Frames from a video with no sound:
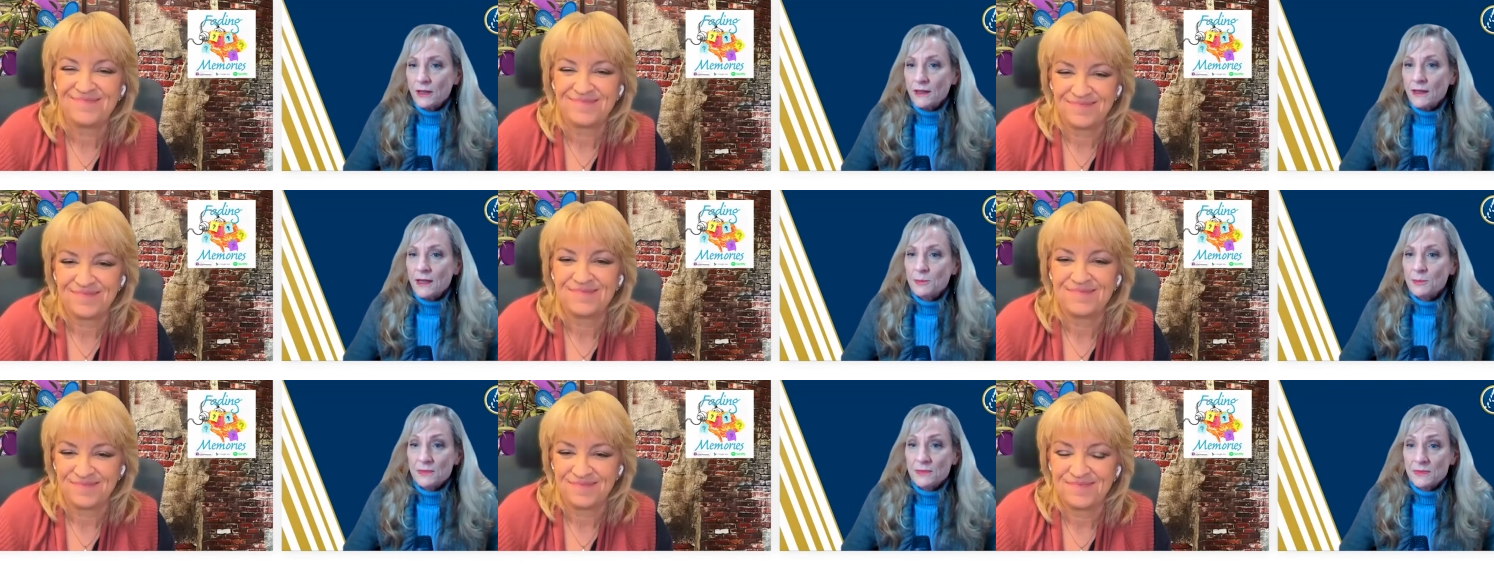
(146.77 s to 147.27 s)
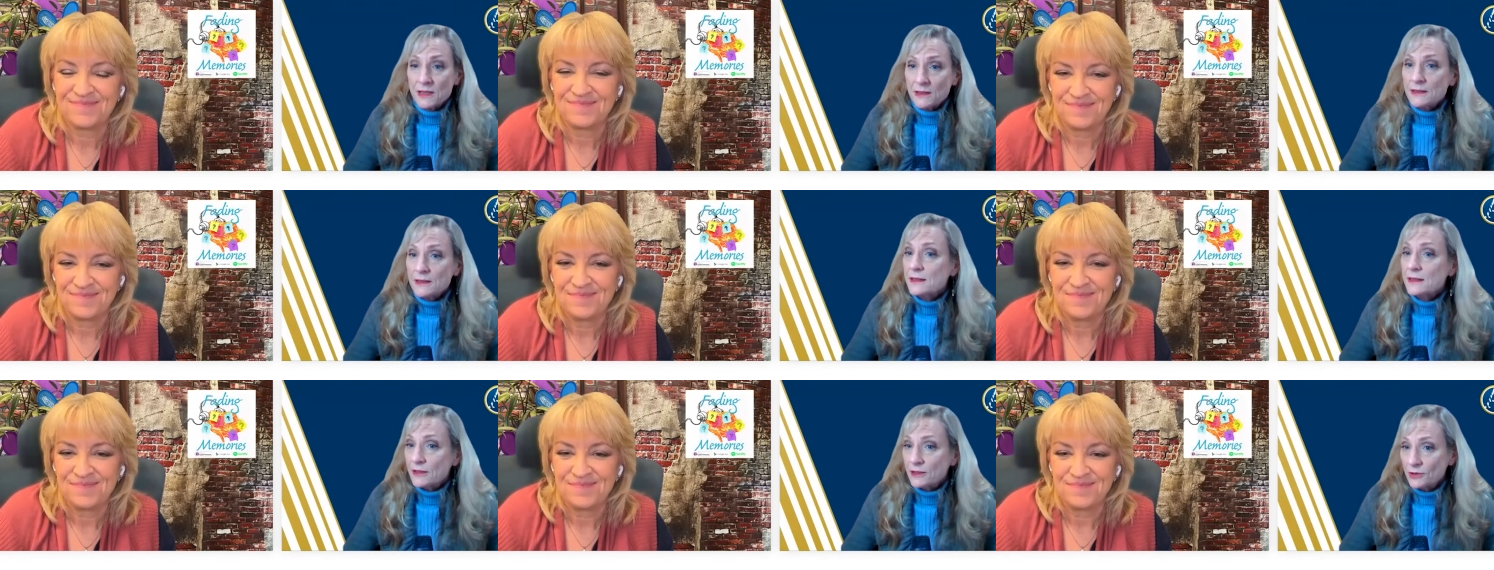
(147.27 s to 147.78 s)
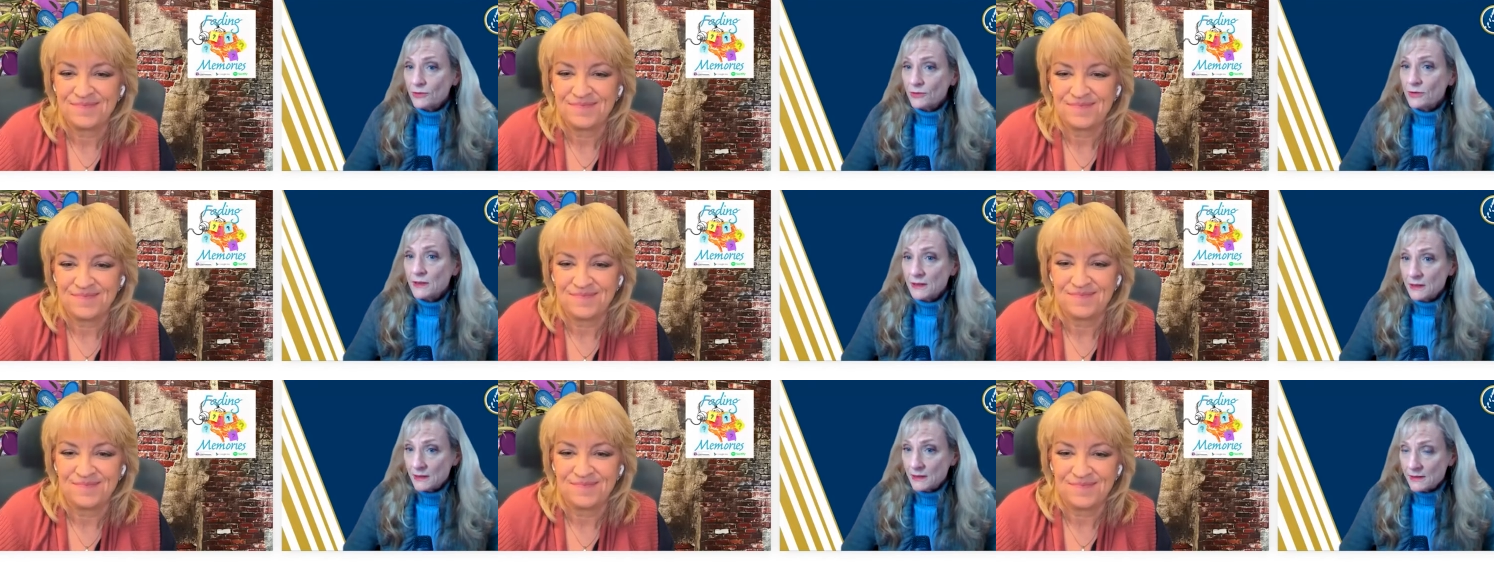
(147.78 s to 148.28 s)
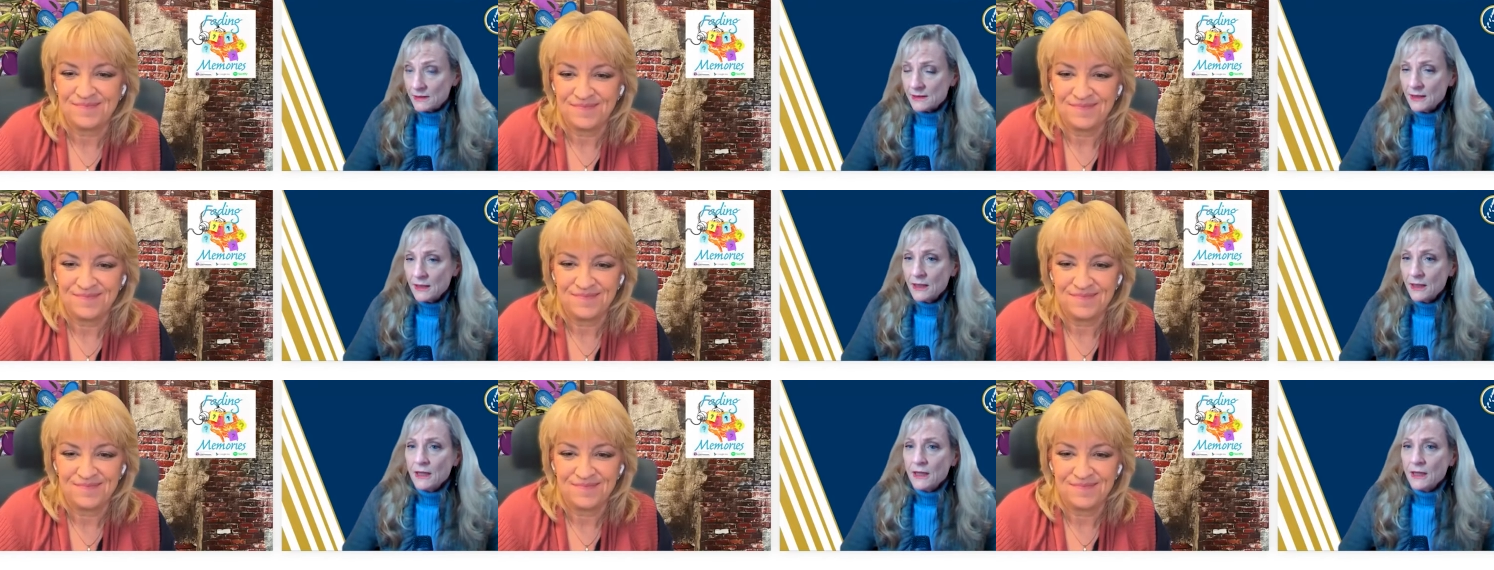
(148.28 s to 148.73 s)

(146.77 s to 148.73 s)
Speaker 1: And I'm going to tell you it is.